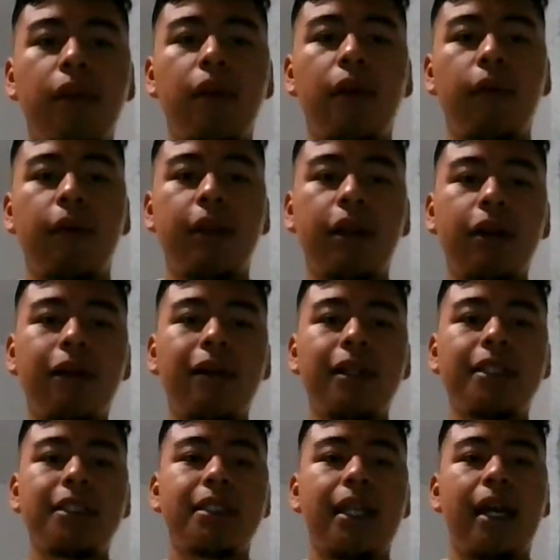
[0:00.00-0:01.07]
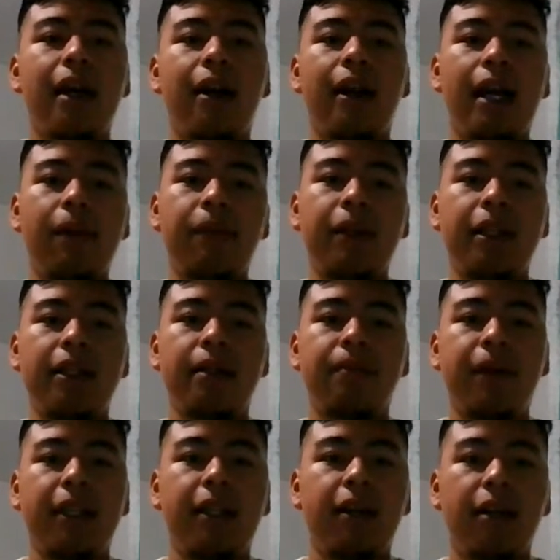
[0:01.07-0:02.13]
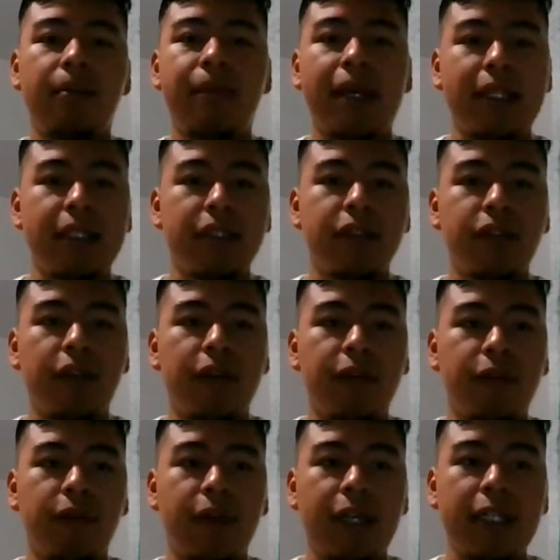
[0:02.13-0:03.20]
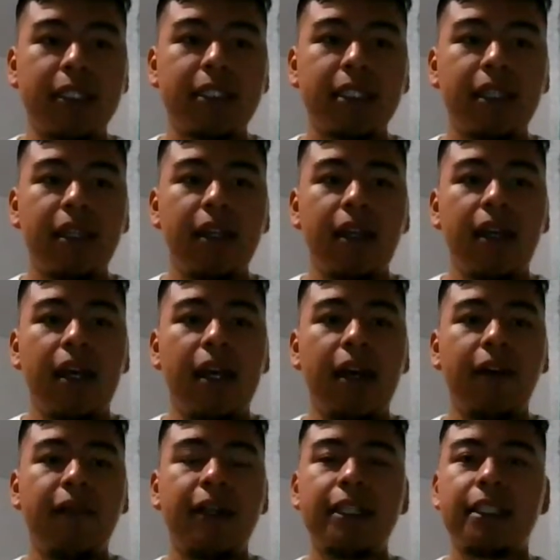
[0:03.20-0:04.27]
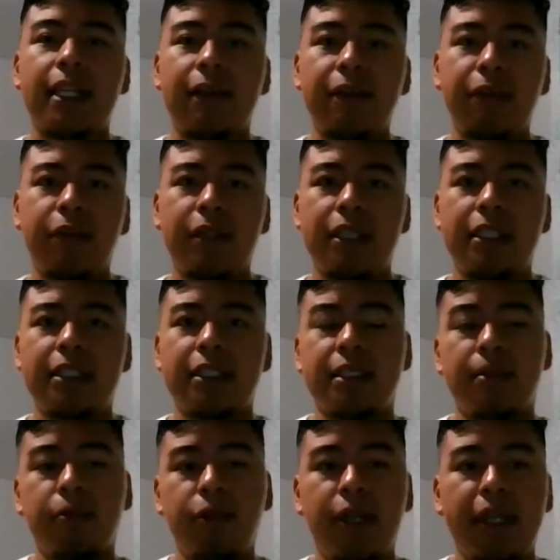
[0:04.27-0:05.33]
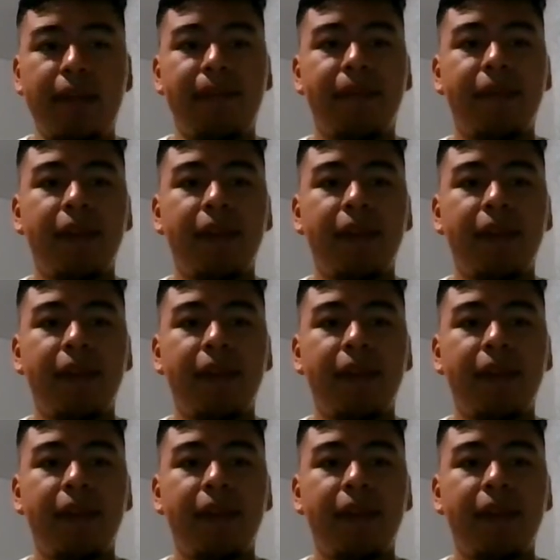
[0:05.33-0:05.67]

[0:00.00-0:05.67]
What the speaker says: When earthquakes are happening, depending on the magnitude of the quakes, it affects everyone in some way,